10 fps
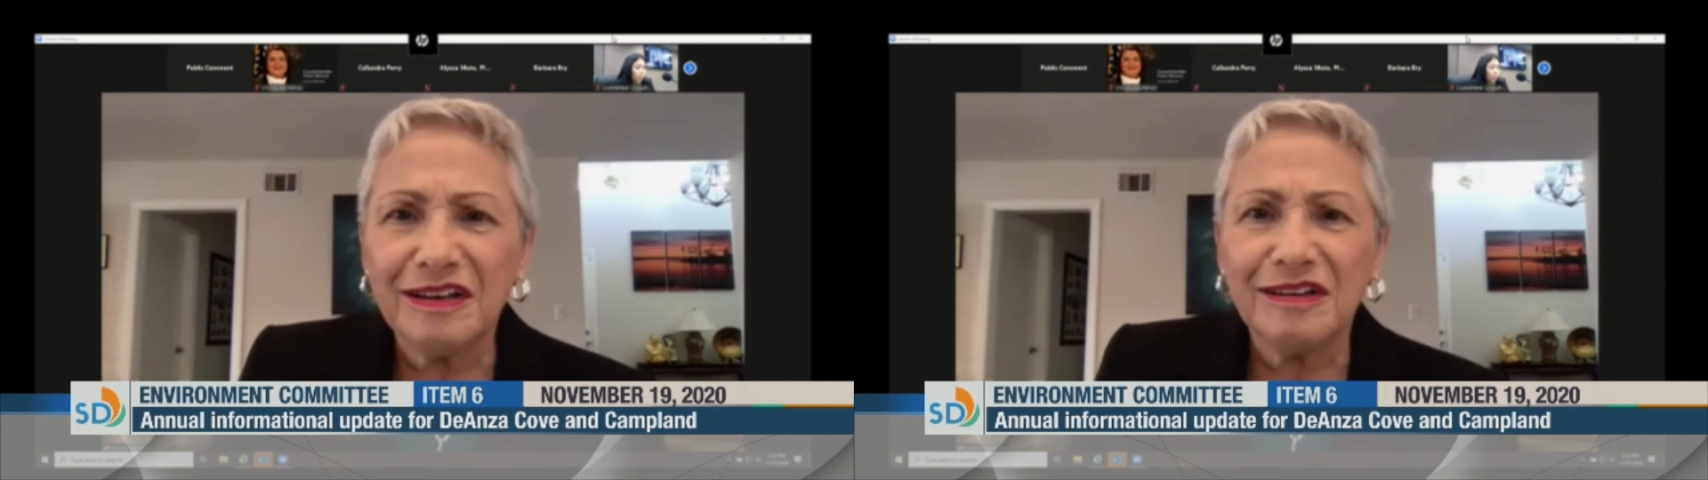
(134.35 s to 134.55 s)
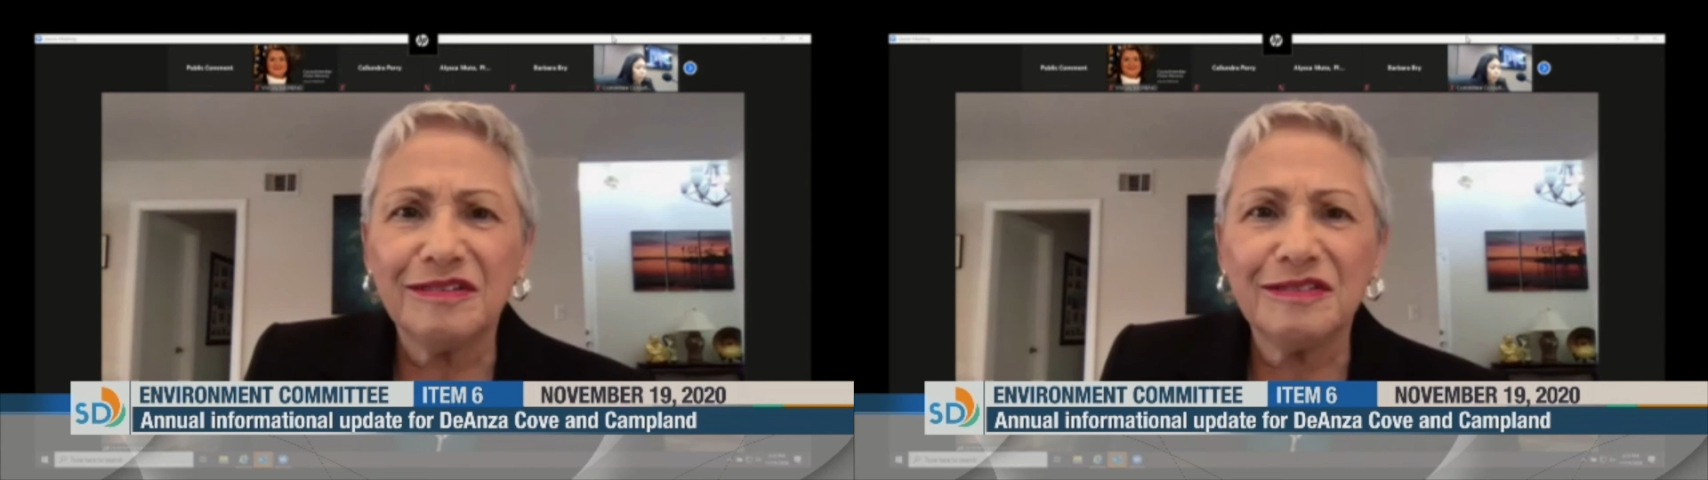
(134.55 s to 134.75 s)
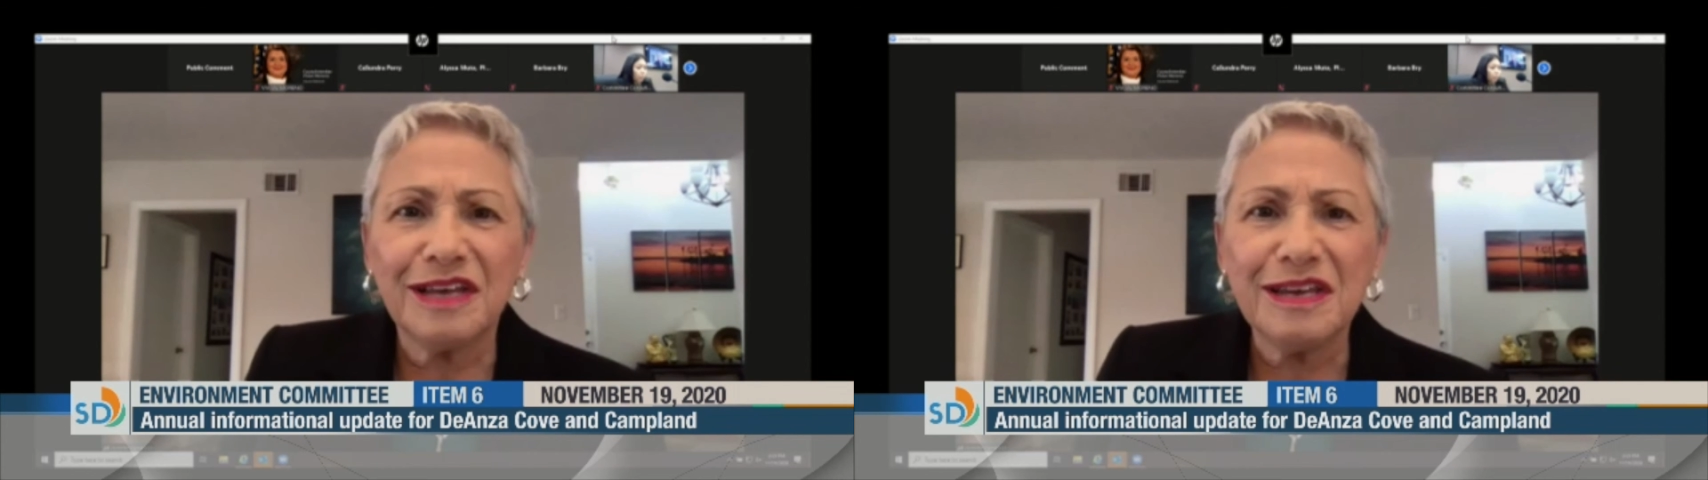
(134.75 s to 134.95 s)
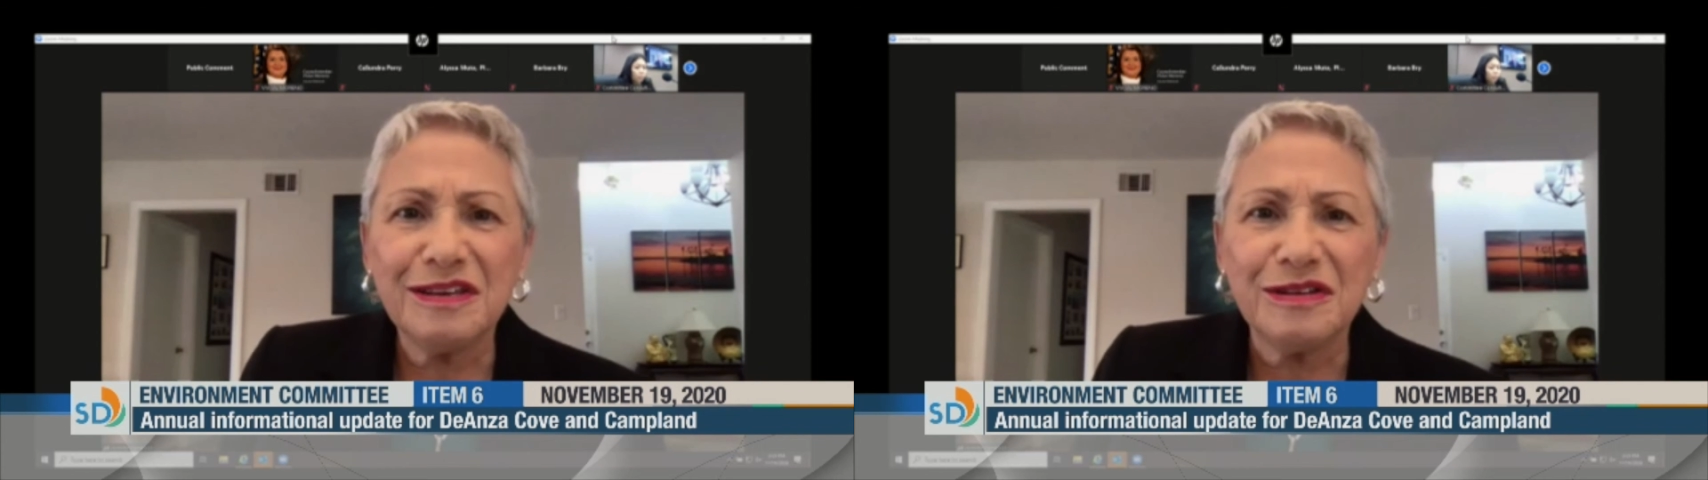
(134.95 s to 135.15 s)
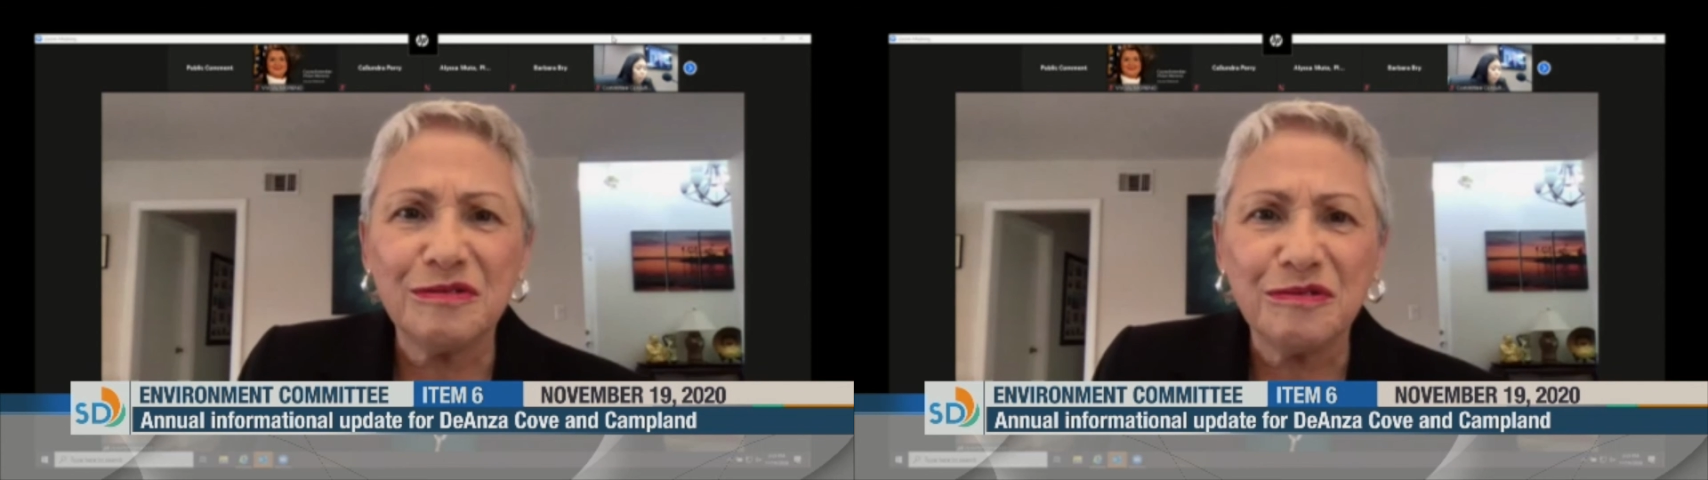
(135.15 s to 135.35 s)

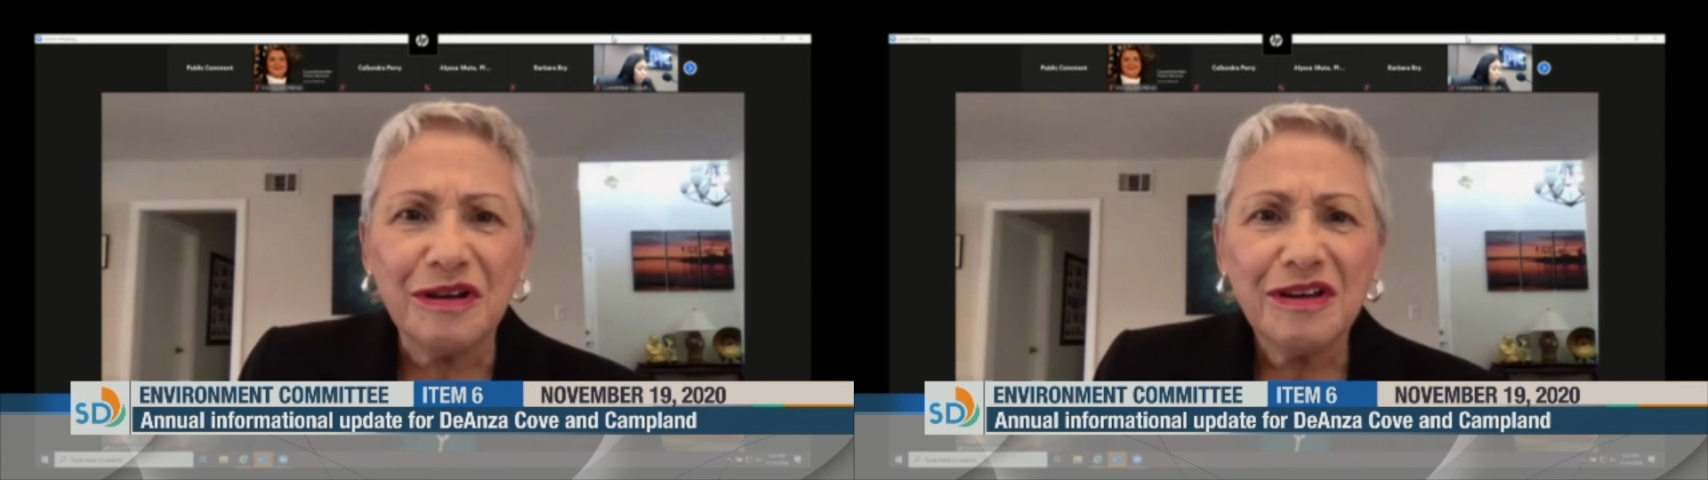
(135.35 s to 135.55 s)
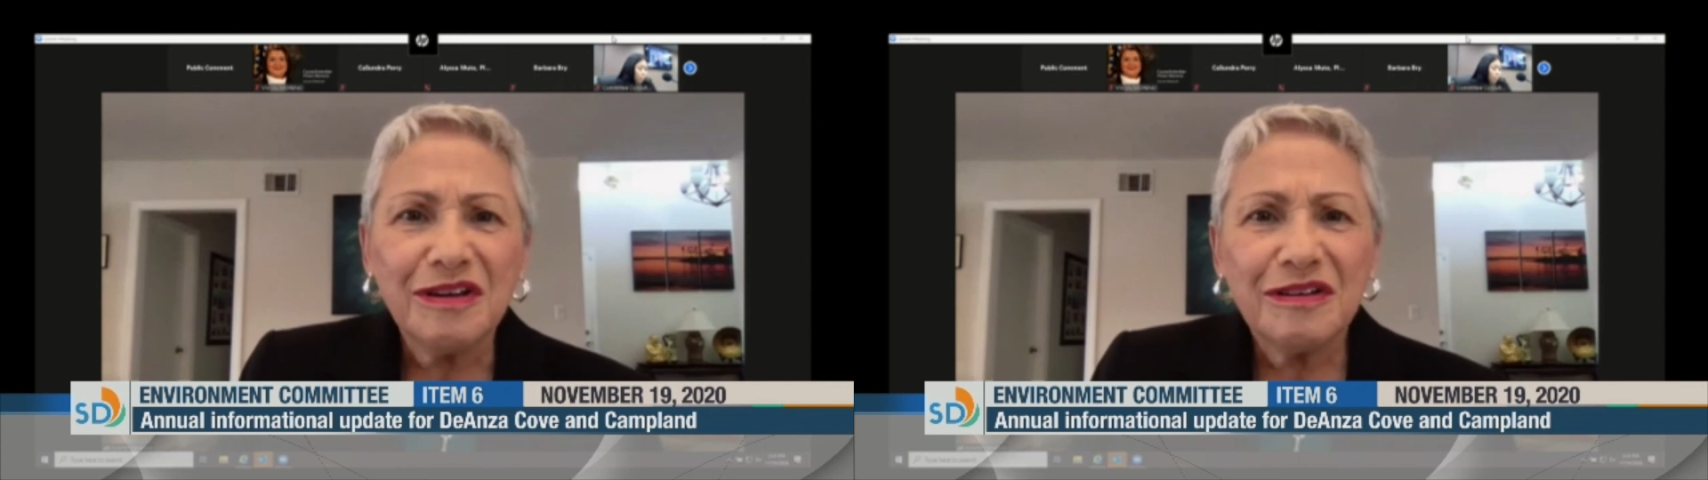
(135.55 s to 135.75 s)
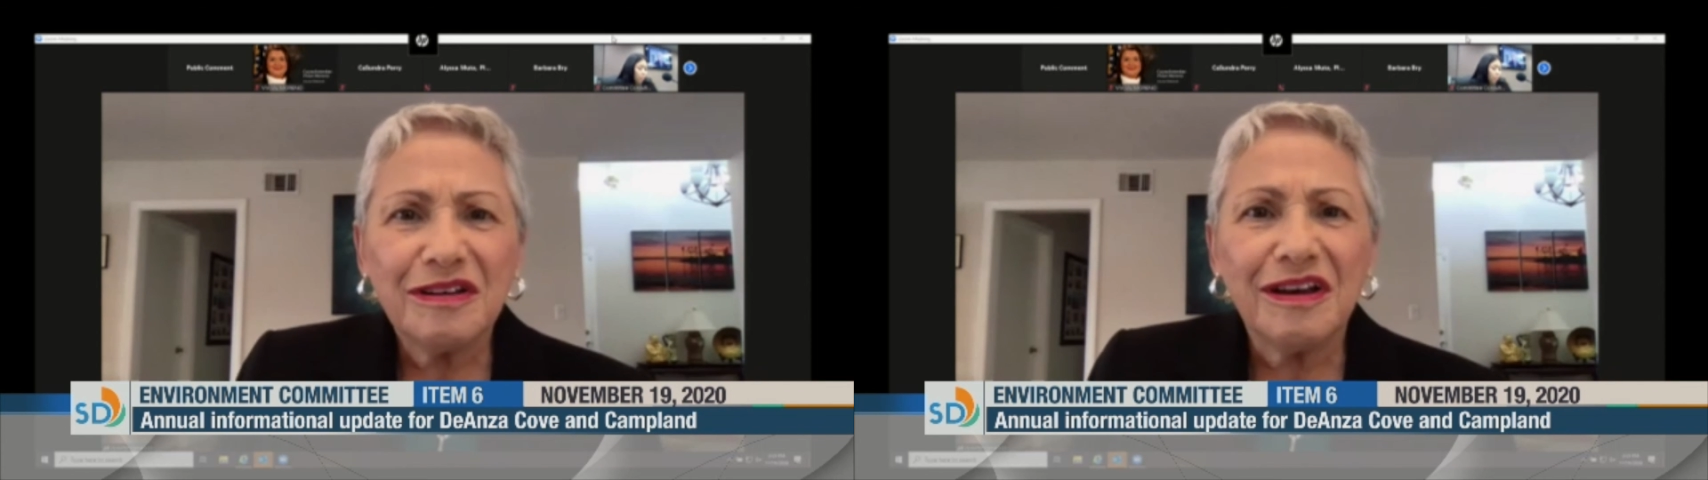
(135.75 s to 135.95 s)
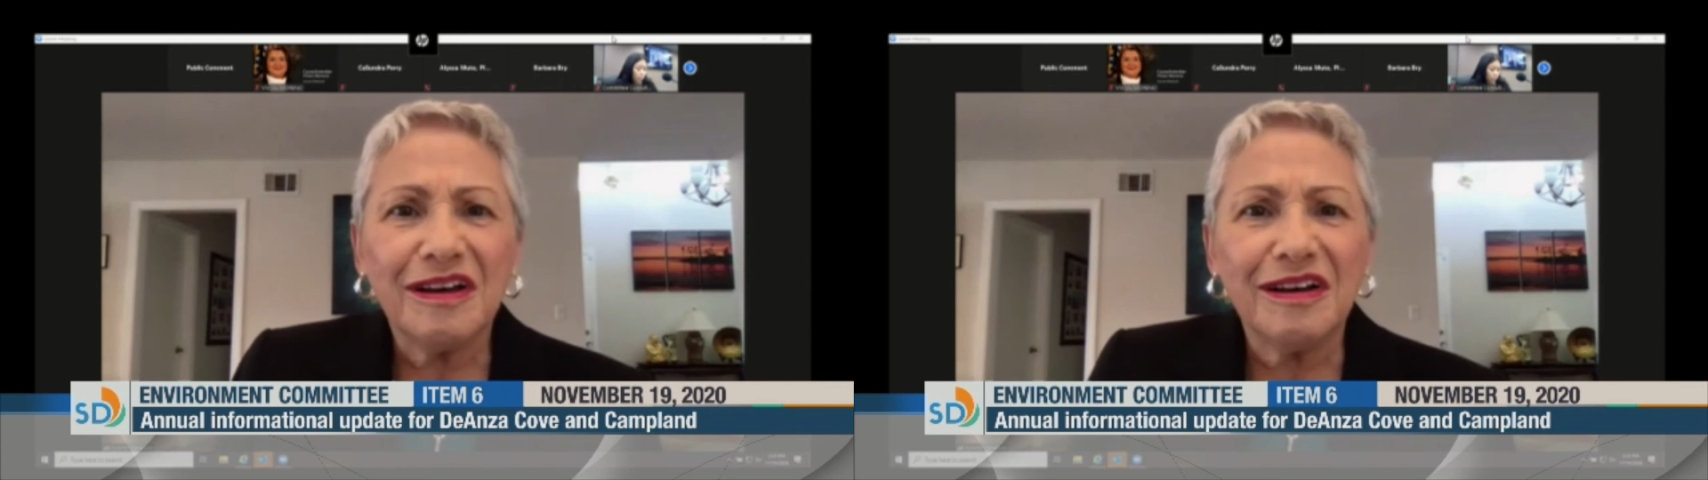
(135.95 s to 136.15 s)
and thank you,